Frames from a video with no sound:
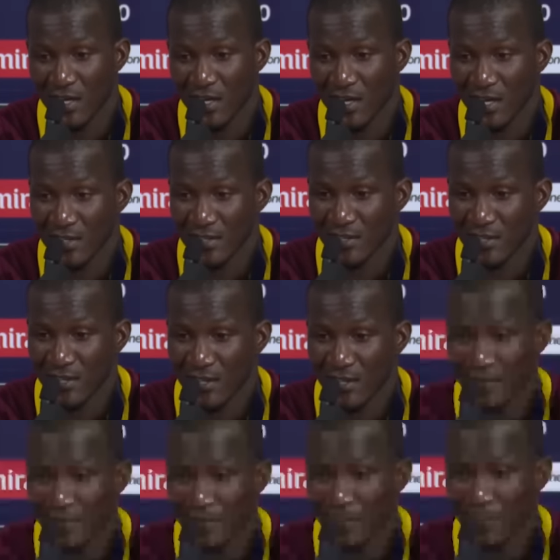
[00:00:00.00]
And
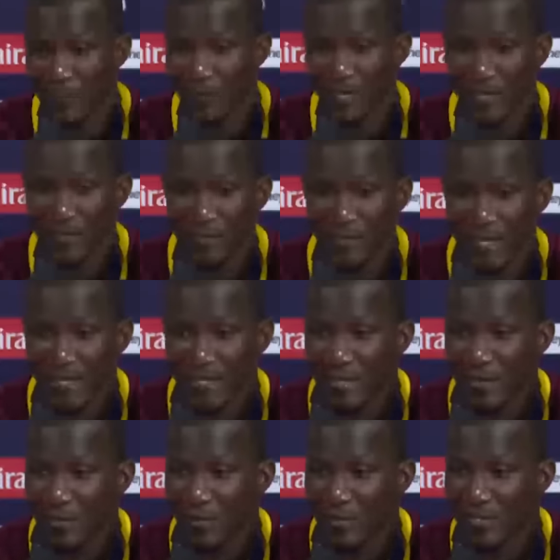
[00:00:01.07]
the way the men
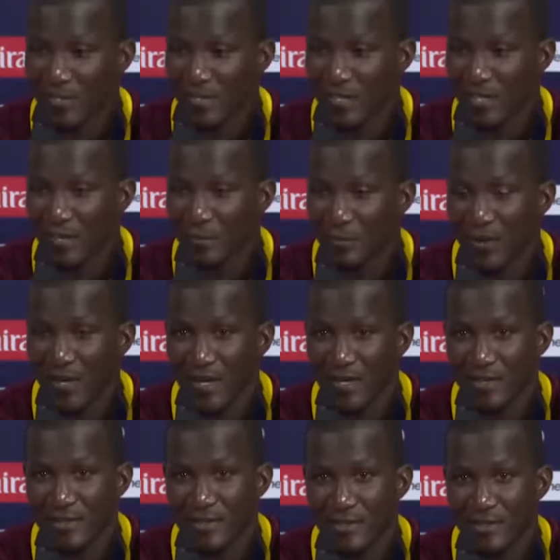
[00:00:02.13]
came out and
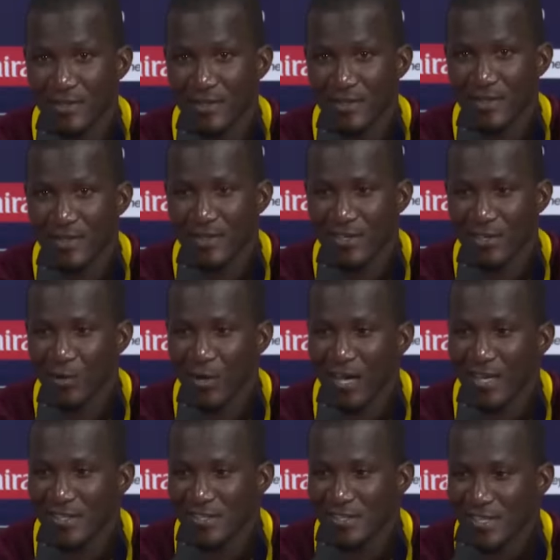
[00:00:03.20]
play. You look
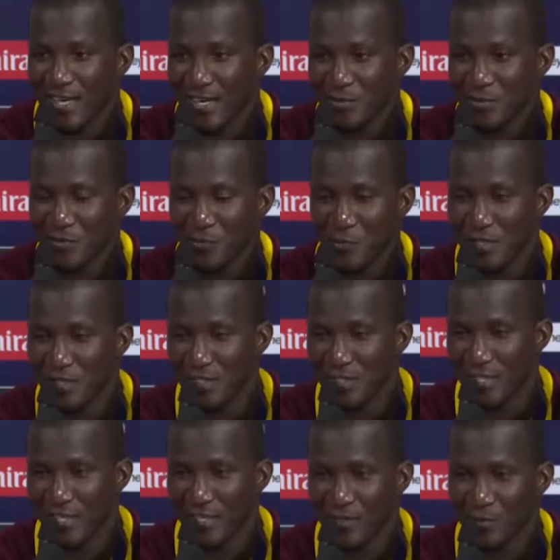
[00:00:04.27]
at the side with Chris
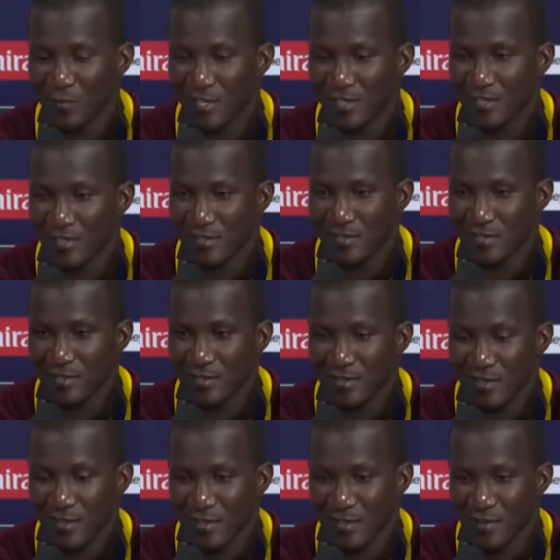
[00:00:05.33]
Gayle, Russell,
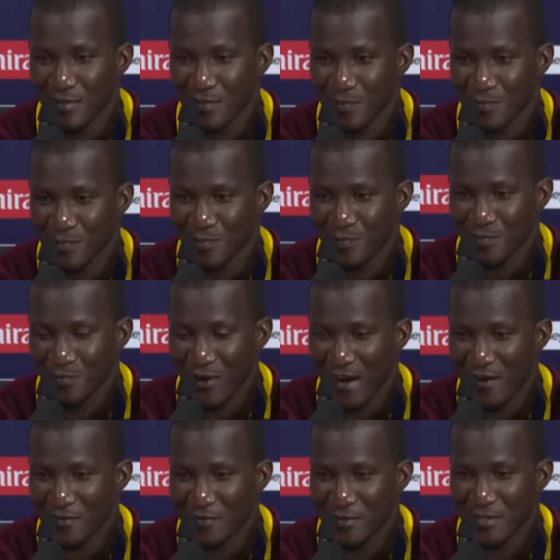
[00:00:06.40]

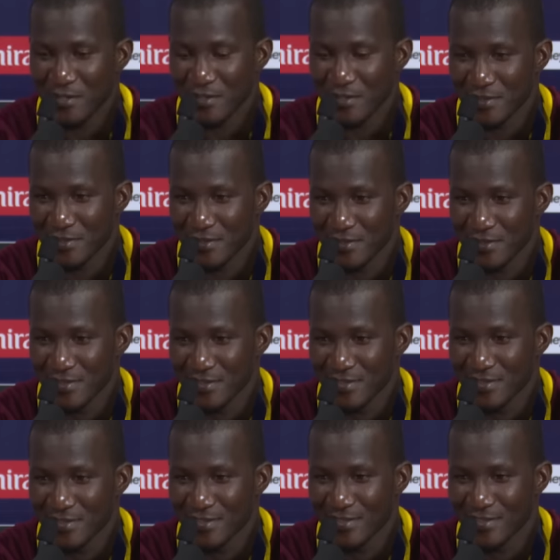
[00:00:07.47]
Bravo,
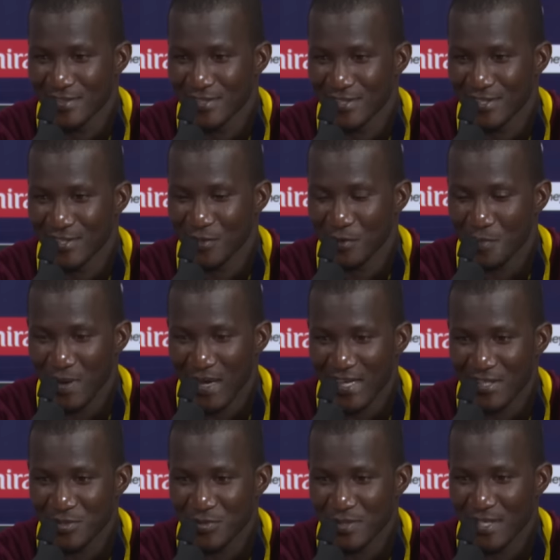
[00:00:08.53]
you know,
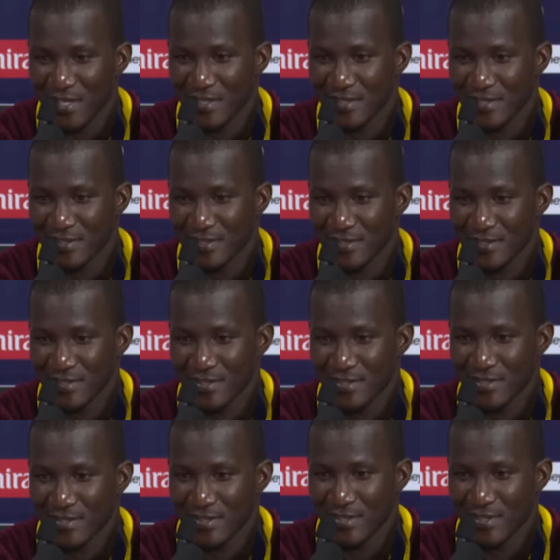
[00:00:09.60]
Badgley,
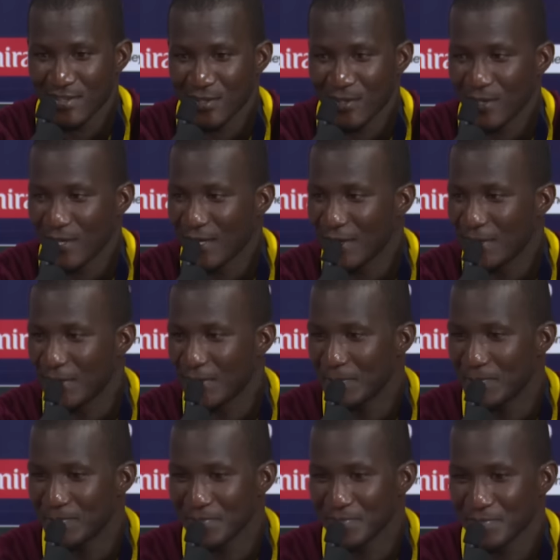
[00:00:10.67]
you
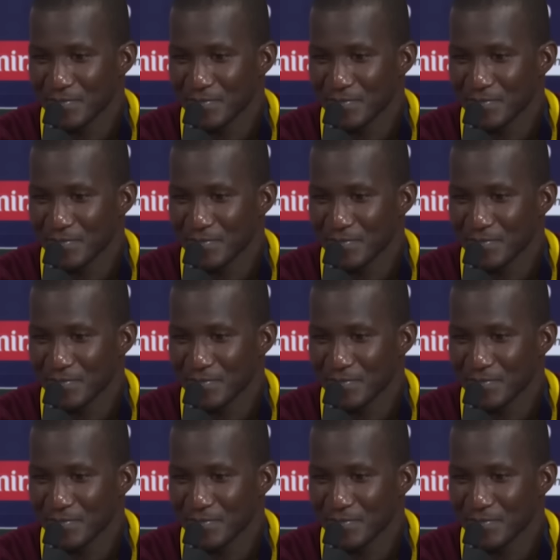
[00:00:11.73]
know,